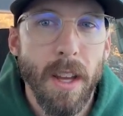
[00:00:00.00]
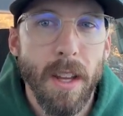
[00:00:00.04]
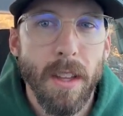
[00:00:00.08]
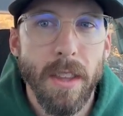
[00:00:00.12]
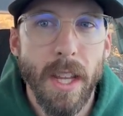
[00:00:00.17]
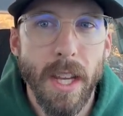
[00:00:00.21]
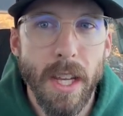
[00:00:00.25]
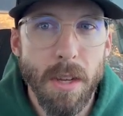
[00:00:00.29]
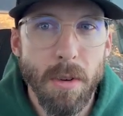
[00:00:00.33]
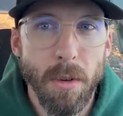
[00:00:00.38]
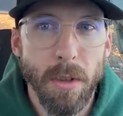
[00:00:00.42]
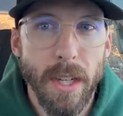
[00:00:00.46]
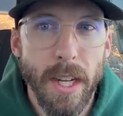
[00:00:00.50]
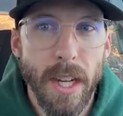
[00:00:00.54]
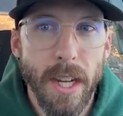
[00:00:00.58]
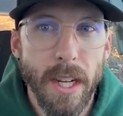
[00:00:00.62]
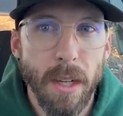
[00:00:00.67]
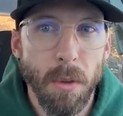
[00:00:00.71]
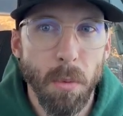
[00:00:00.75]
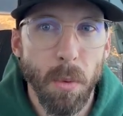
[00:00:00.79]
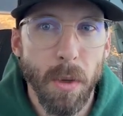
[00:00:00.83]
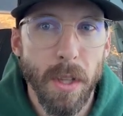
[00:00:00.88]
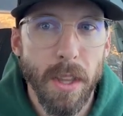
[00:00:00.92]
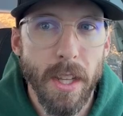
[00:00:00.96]
that you
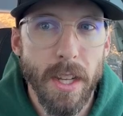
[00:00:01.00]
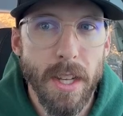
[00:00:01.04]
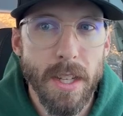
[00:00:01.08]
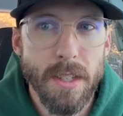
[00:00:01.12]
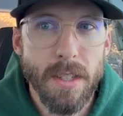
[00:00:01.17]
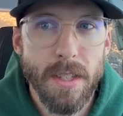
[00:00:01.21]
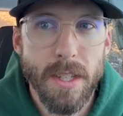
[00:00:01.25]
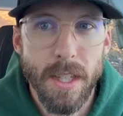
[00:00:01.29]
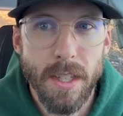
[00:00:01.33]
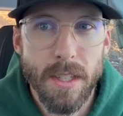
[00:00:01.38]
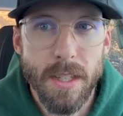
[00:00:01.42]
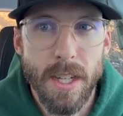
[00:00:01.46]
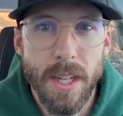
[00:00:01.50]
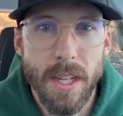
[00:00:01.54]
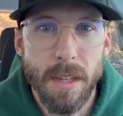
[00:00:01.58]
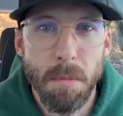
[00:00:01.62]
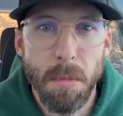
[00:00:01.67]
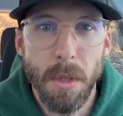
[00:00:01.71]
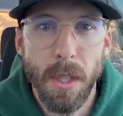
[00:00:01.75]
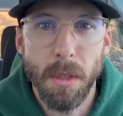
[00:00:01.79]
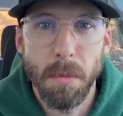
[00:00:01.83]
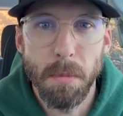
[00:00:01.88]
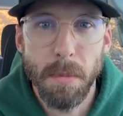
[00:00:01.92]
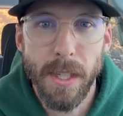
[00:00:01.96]
get with a 16
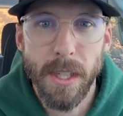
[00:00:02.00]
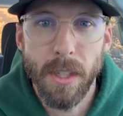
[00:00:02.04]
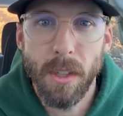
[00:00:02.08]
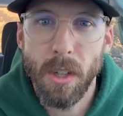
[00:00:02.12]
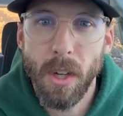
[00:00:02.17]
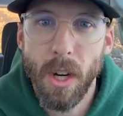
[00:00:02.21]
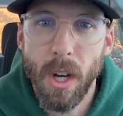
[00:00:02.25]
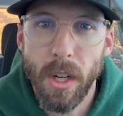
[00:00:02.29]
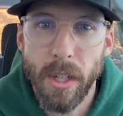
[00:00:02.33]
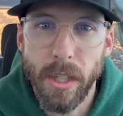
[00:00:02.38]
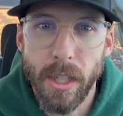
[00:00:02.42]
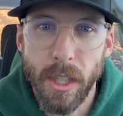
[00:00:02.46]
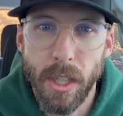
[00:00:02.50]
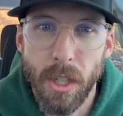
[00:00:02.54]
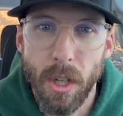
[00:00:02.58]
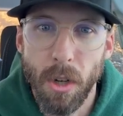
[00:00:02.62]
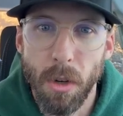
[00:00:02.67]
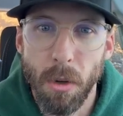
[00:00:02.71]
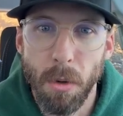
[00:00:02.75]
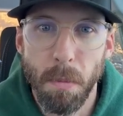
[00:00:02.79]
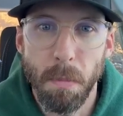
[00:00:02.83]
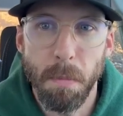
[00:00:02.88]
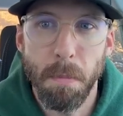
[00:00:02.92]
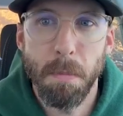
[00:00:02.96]
millimeter
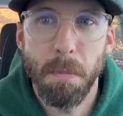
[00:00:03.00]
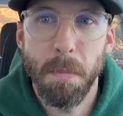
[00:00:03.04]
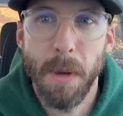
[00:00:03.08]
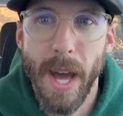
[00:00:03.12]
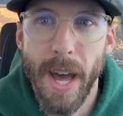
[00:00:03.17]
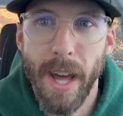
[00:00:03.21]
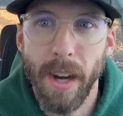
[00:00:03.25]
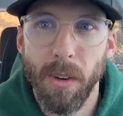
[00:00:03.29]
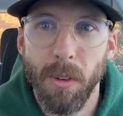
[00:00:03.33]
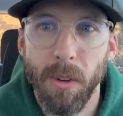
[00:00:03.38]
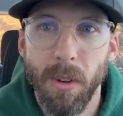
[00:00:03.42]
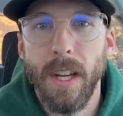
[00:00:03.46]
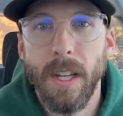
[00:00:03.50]
honeycomb paddle.